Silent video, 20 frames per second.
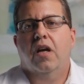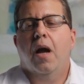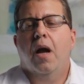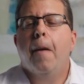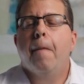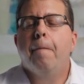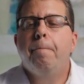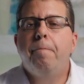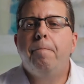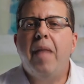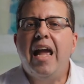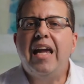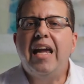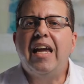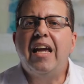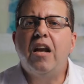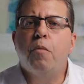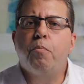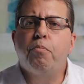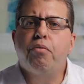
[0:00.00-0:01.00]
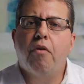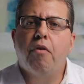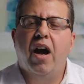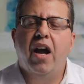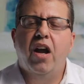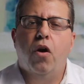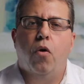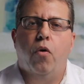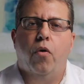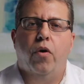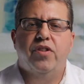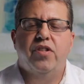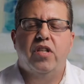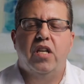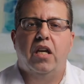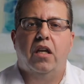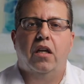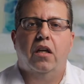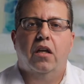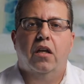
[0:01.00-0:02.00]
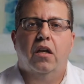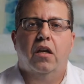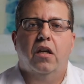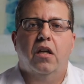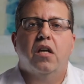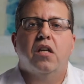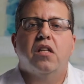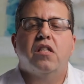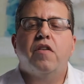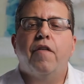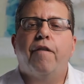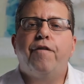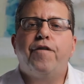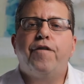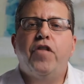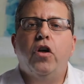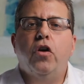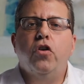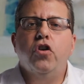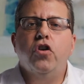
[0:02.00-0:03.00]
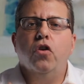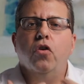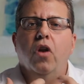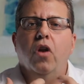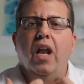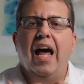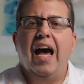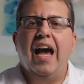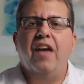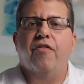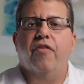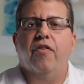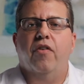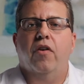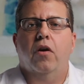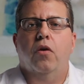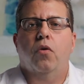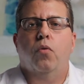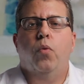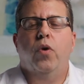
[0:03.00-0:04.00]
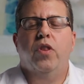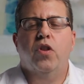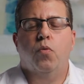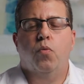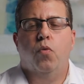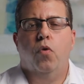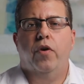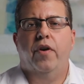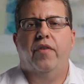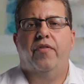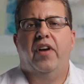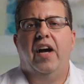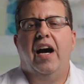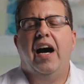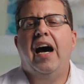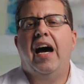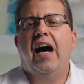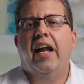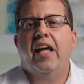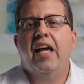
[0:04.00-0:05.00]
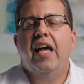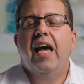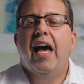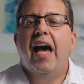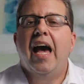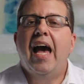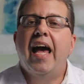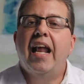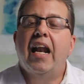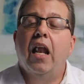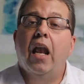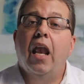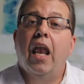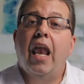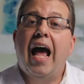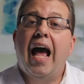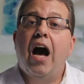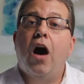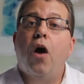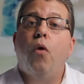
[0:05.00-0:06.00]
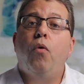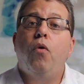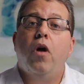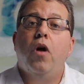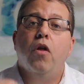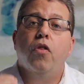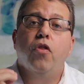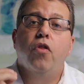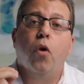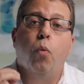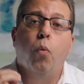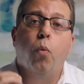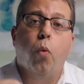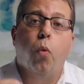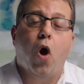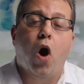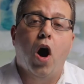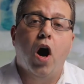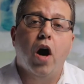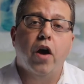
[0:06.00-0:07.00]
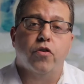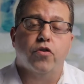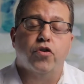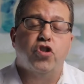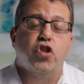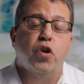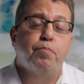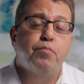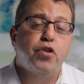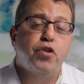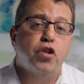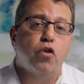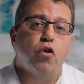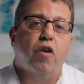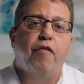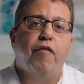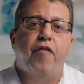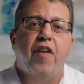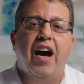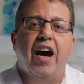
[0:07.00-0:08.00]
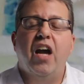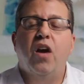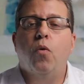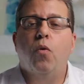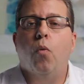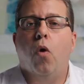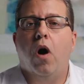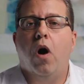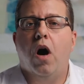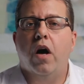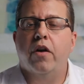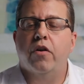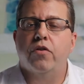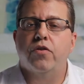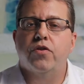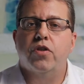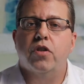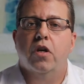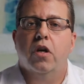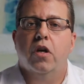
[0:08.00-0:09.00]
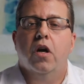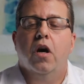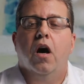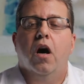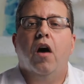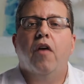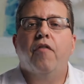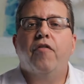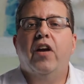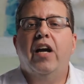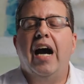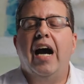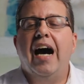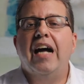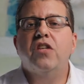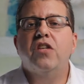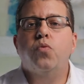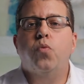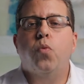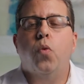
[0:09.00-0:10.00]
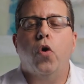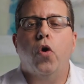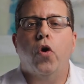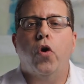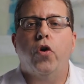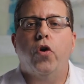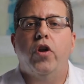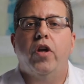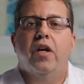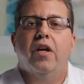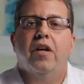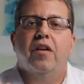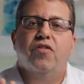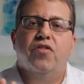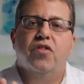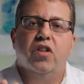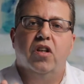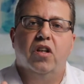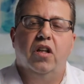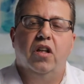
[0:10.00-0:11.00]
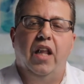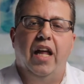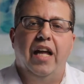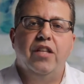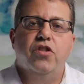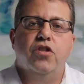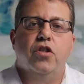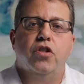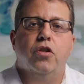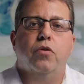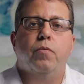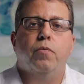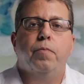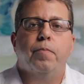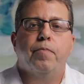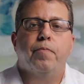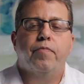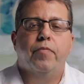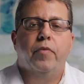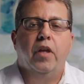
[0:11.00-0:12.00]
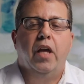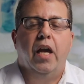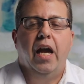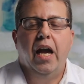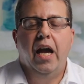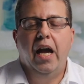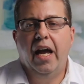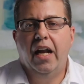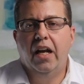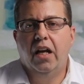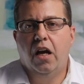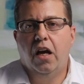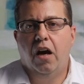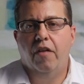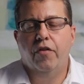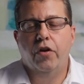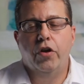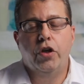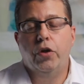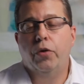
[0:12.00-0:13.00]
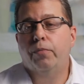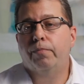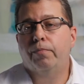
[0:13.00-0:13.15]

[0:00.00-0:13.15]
Make it a priority to fill your life with the Word of God. And allow the waters, the purifying waters of God's word to cleanse you and cover you.